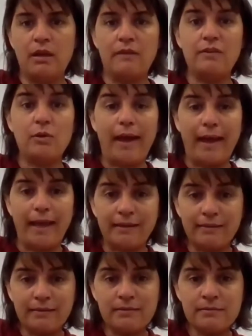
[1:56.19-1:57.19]
If you
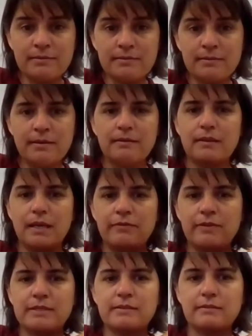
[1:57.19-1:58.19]
hang this,
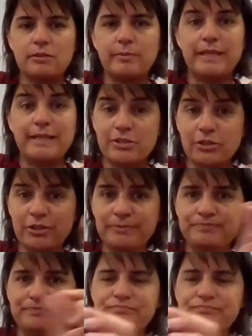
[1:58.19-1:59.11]
life gets a little bit easier.